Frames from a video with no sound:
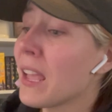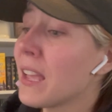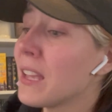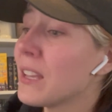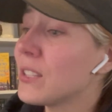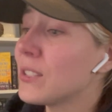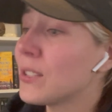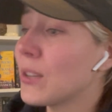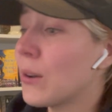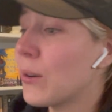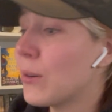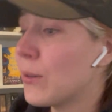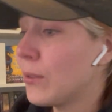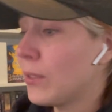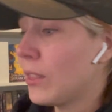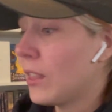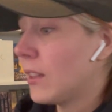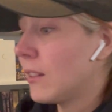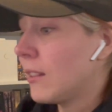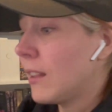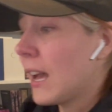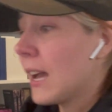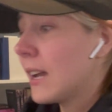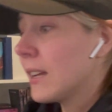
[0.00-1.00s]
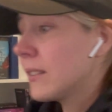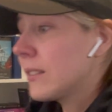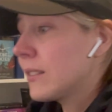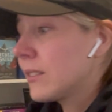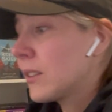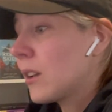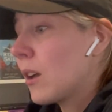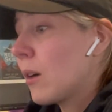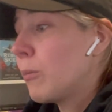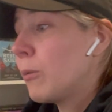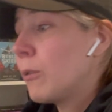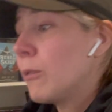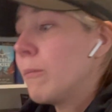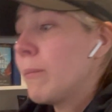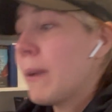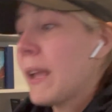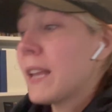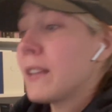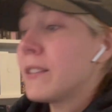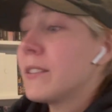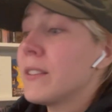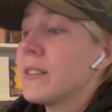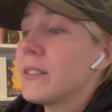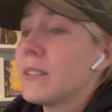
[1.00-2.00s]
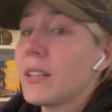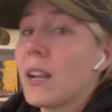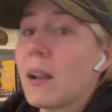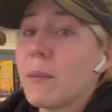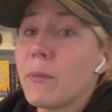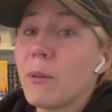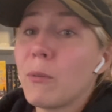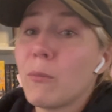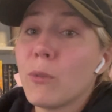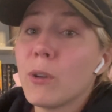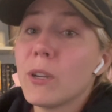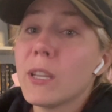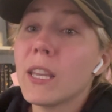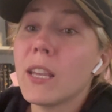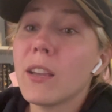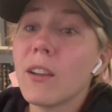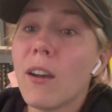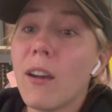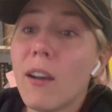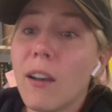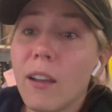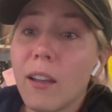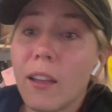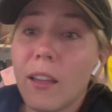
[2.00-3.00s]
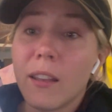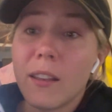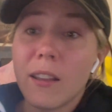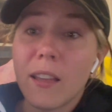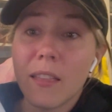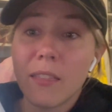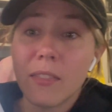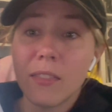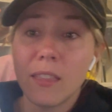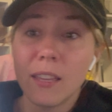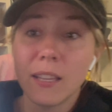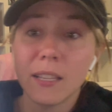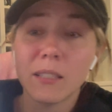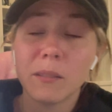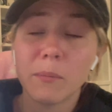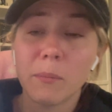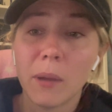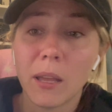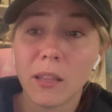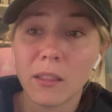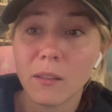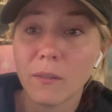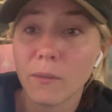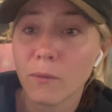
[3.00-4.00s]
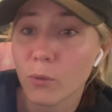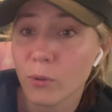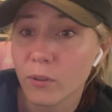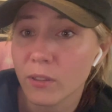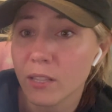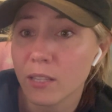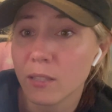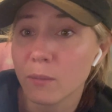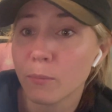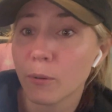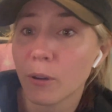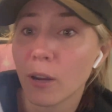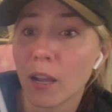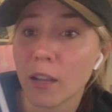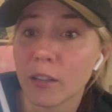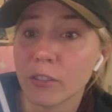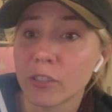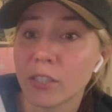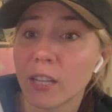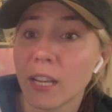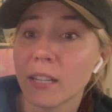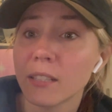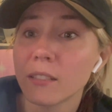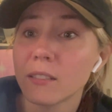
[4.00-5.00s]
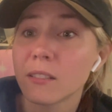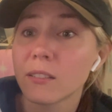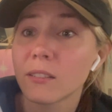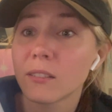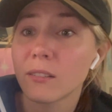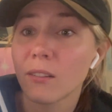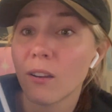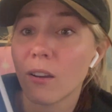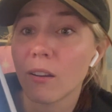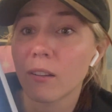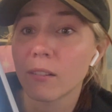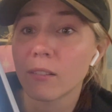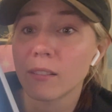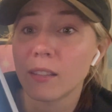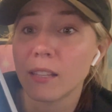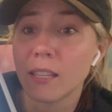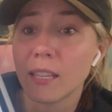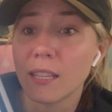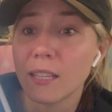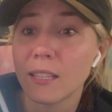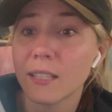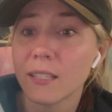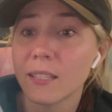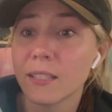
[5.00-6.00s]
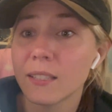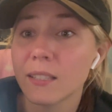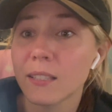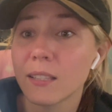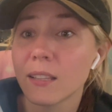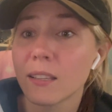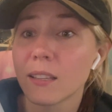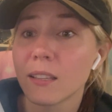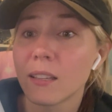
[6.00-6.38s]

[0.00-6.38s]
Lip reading: So the last couple of pages that I've been working on this month for this project are these.